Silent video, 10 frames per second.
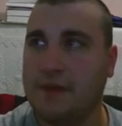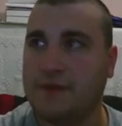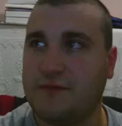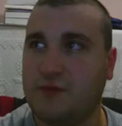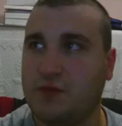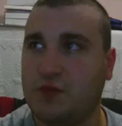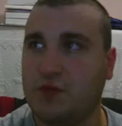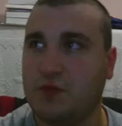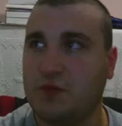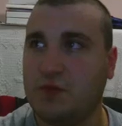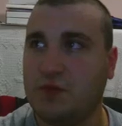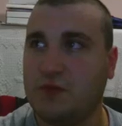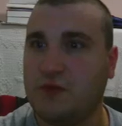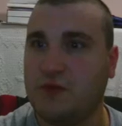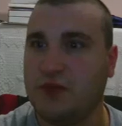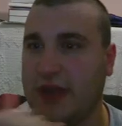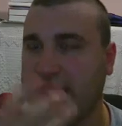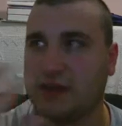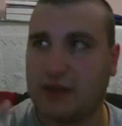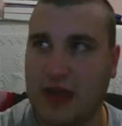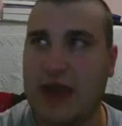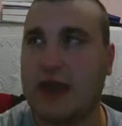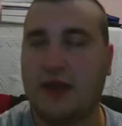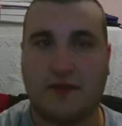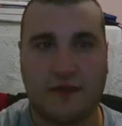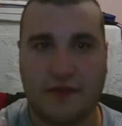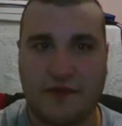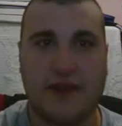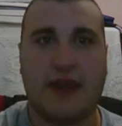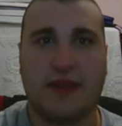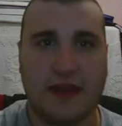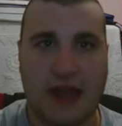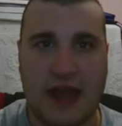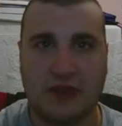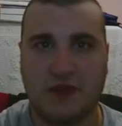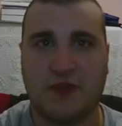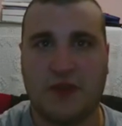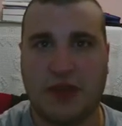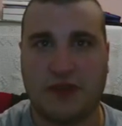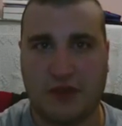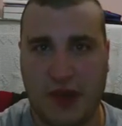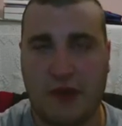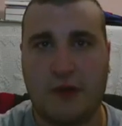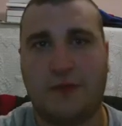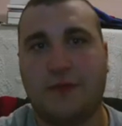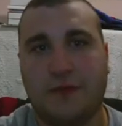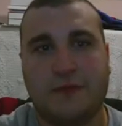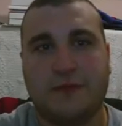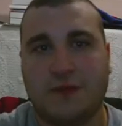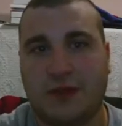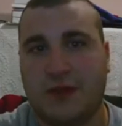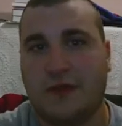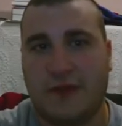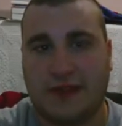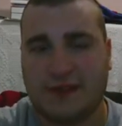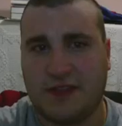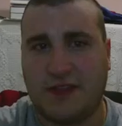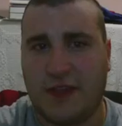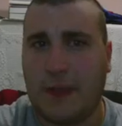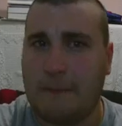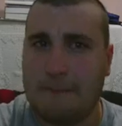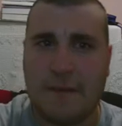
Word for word: if you if you like the guy, if you're a fan of the guy, you feel like you know him, you know, and that's the thing.